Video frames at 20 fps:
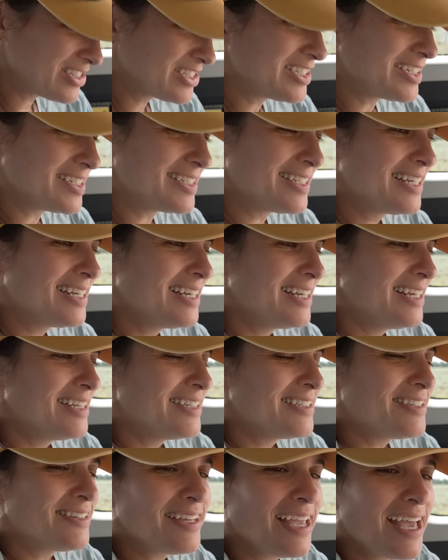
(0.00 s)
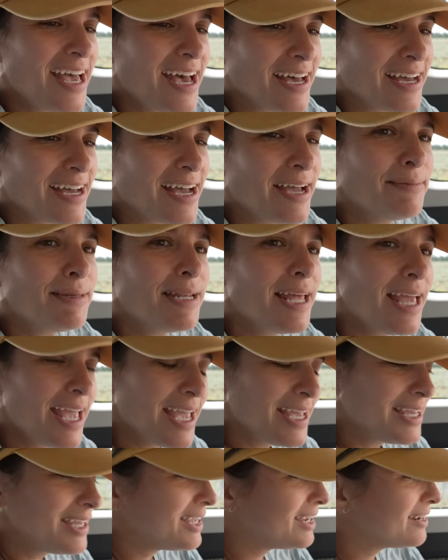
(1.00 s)
good. So yeah, I'm going to
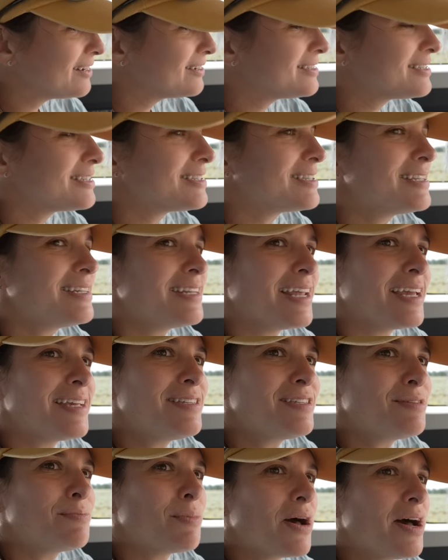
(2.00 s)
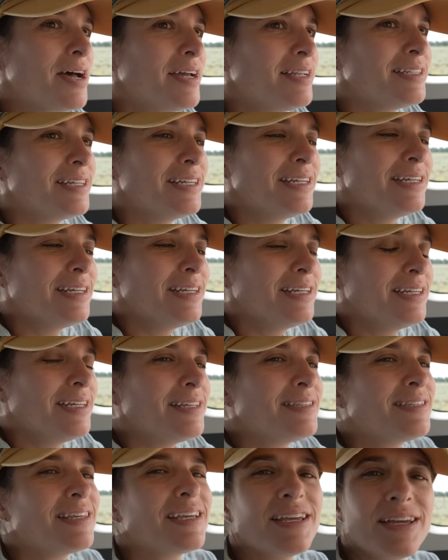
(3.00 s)
hang here. This is a nice spot.
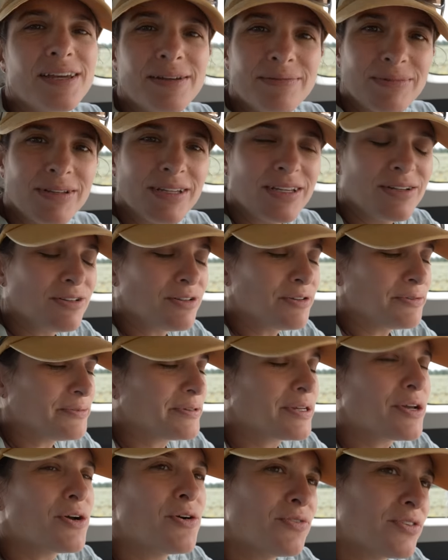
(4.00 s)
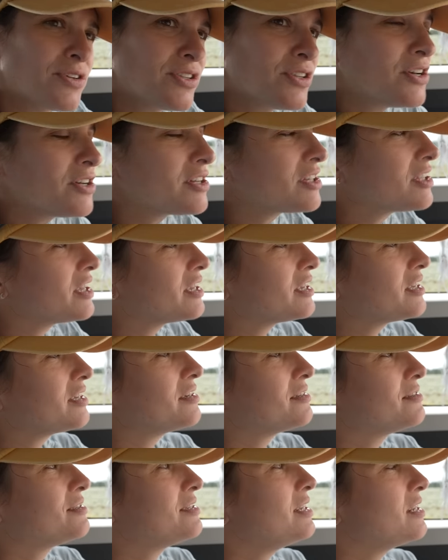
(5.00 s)
It's like a little overlook, like
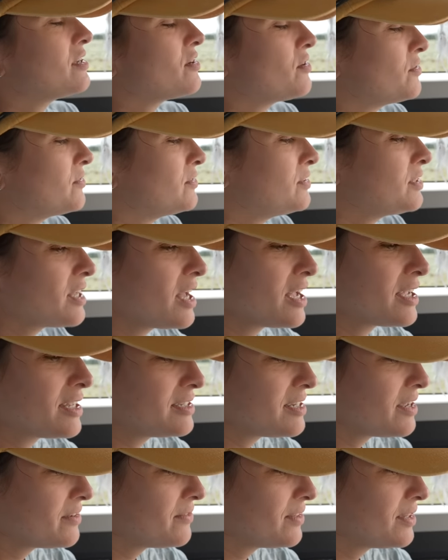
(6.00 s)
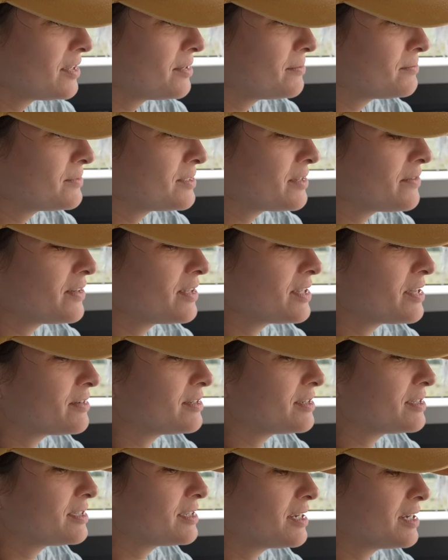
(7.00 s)
a scenic overlook. I'm definitely allowed
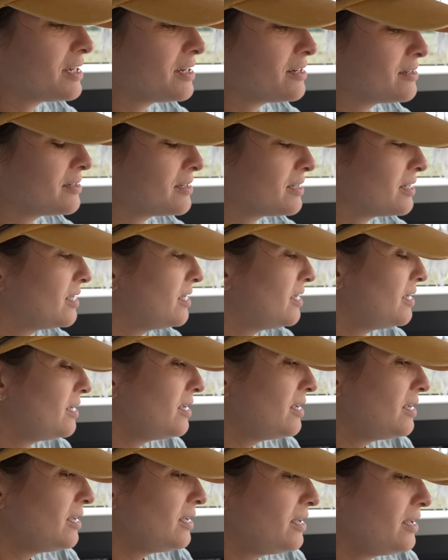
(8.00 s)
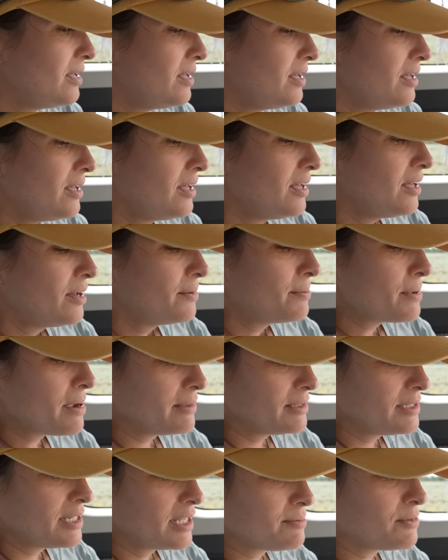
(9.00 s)
to sit here and
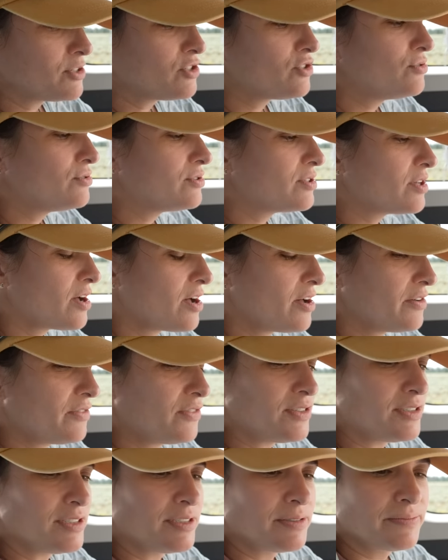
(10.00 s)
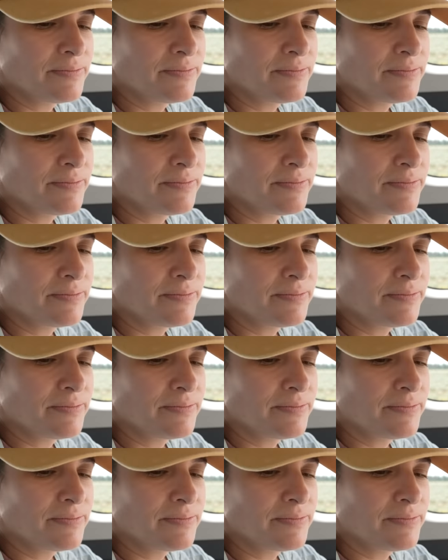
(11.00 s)
probably take my shoes off and